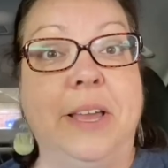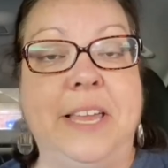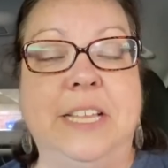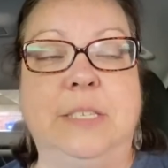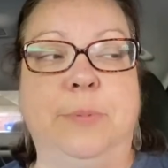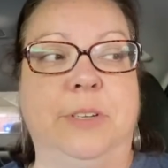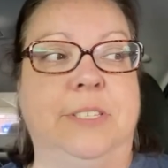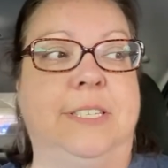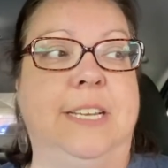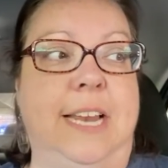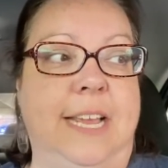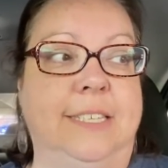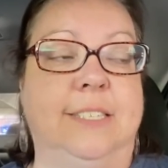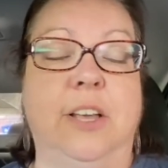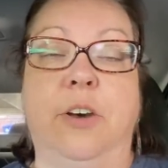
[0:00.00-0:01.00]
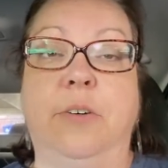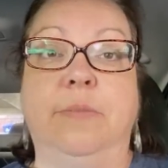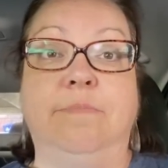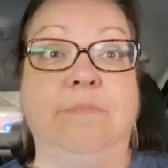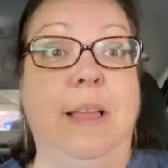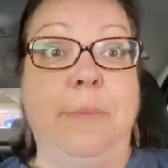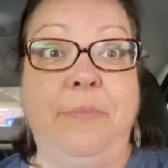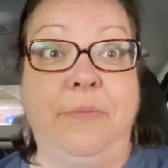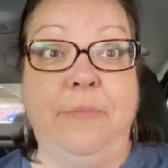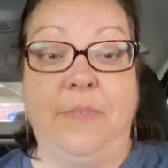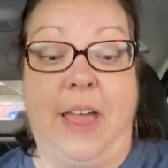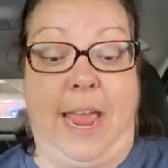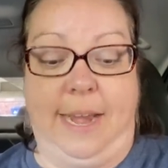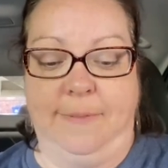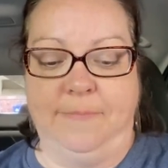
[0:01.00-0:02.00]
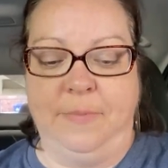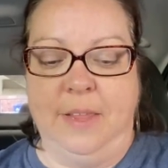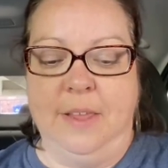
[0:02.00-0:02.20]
kids' books today, so I'm fine.